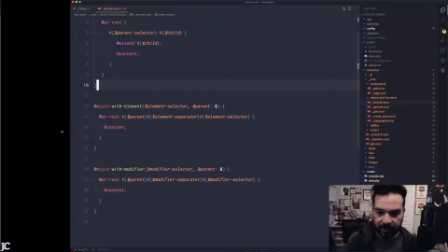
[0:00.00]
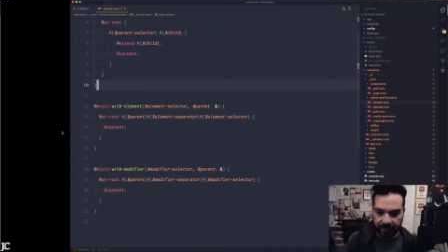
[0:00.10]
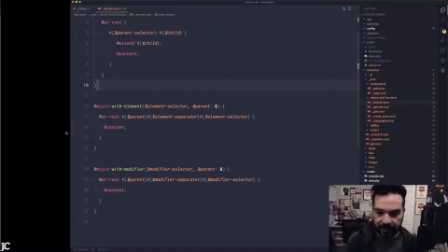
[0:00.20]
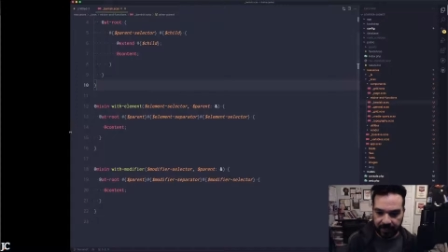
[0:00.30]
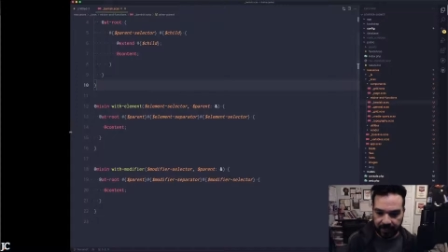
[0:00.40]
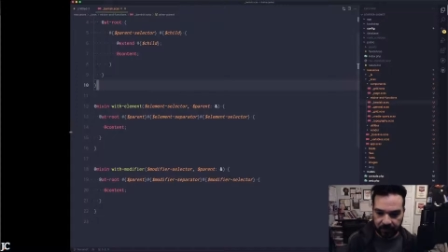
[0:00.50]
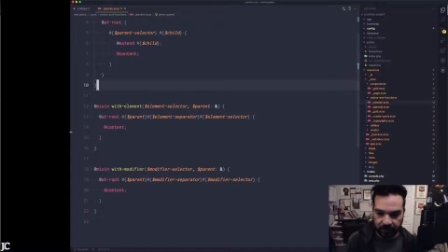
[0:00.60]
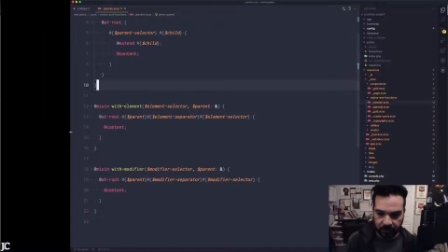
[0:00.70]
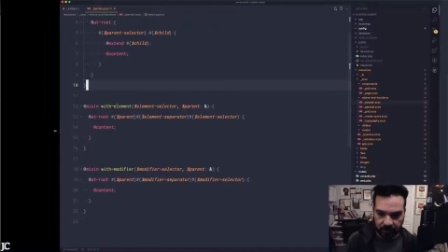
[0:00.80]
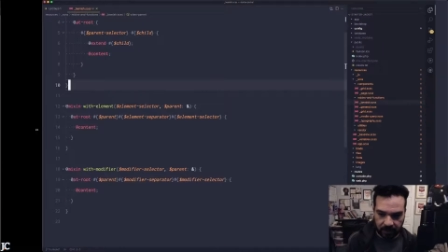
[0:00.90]
that
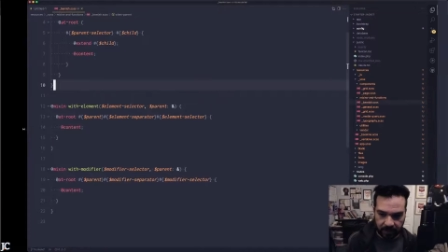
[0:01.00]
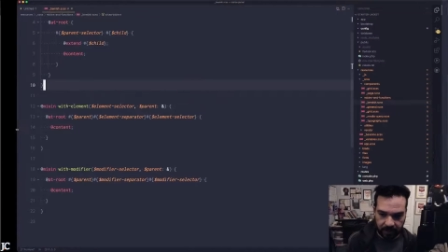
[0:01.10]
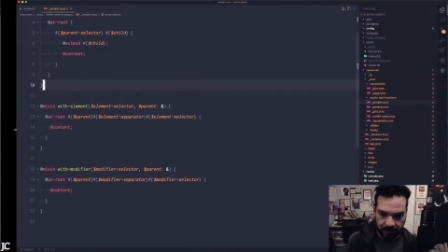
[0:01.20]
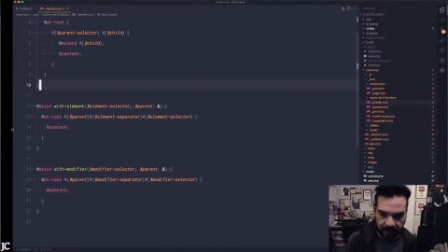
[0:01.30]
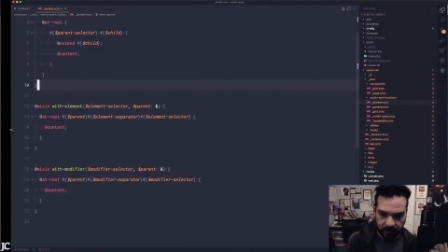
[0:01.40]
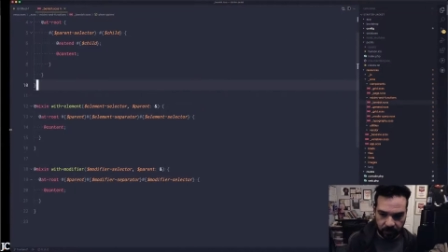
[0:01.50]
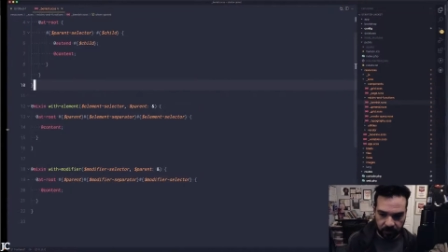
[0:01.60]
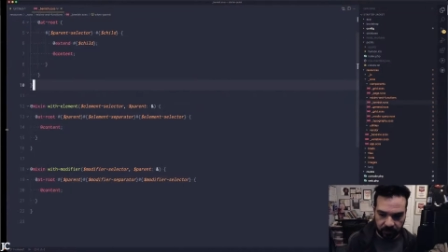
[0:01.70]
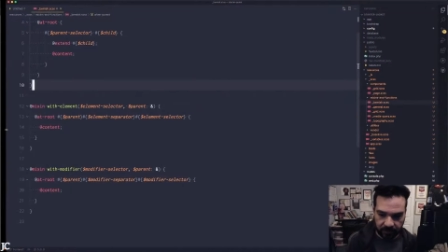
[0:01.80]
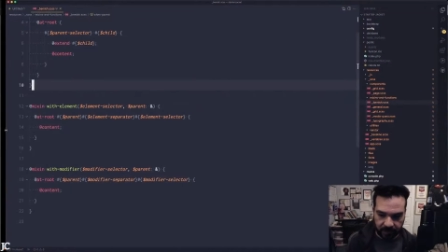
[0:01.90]
actually I can use
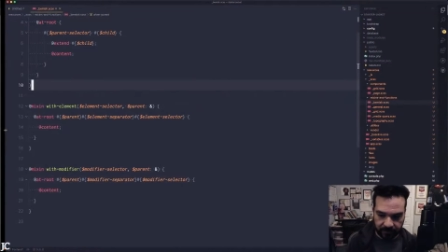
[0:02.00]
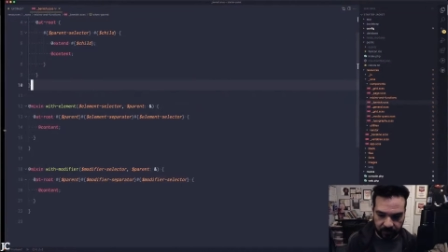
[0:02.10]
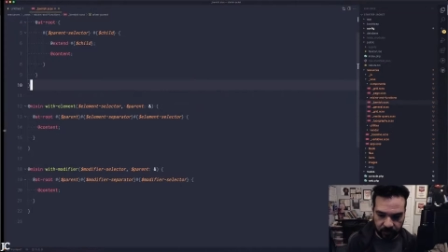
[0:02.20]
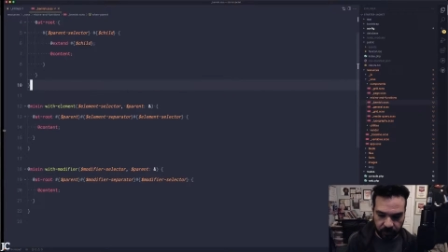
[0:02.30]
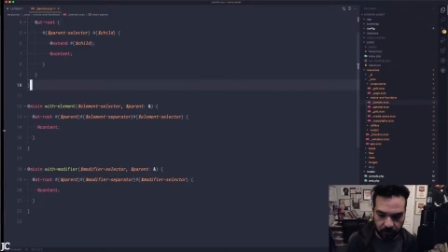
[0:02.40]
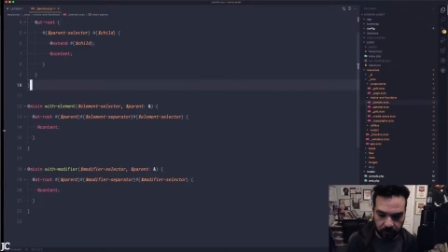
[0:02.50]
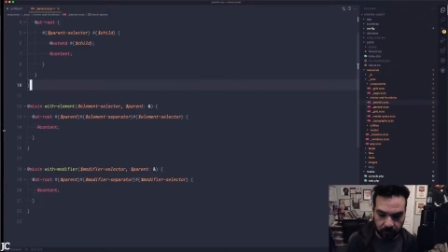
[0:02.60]
to kind of start